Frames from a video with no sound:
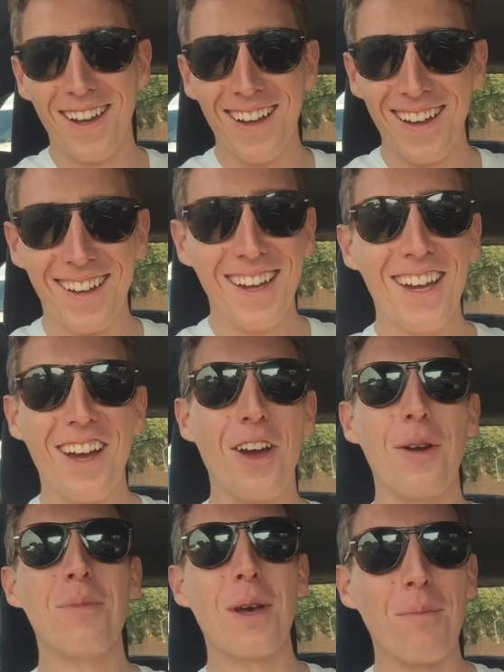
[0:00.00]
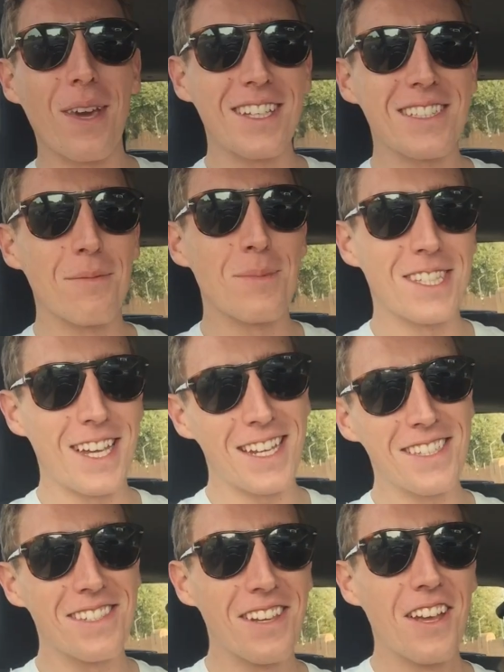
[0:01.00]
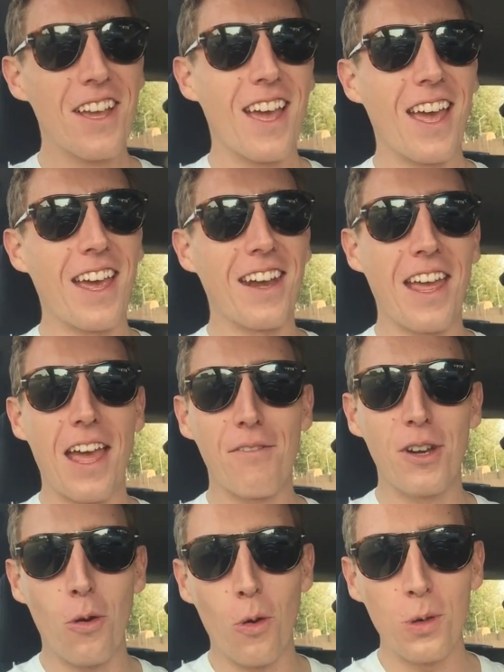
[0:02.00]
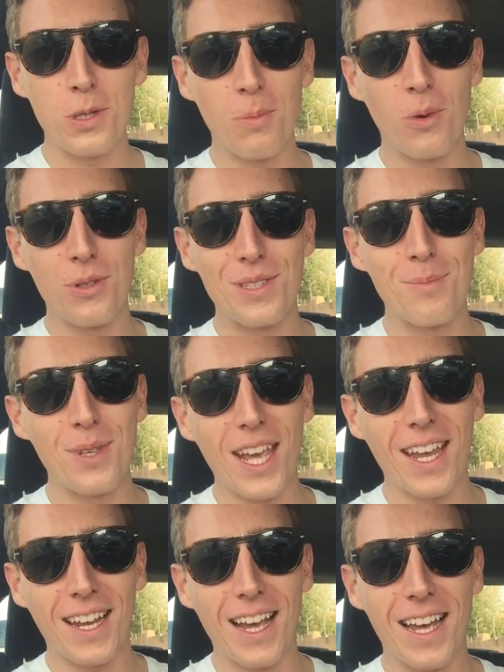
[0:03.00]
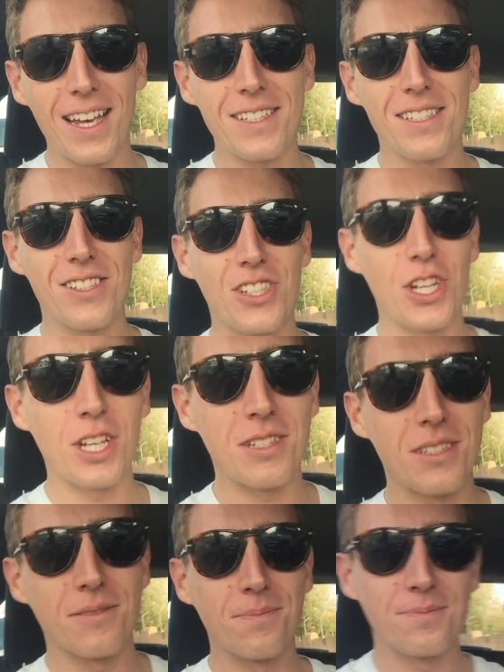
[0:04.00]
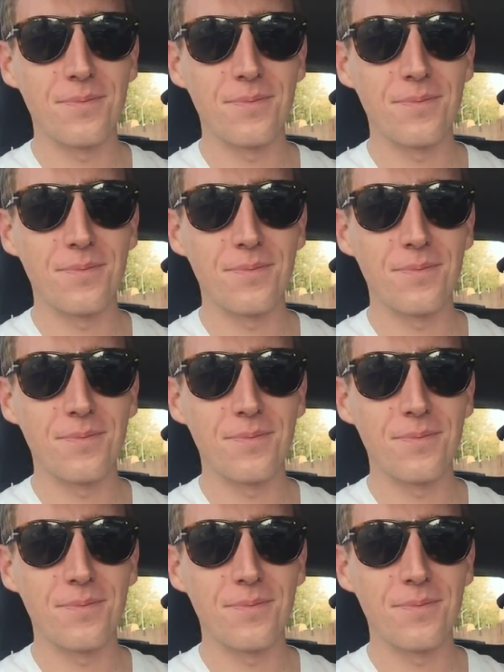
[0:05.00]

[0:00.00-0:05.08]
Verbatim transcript: I hope that makes some sense and have an awesome, awesome day, guys. Cheers.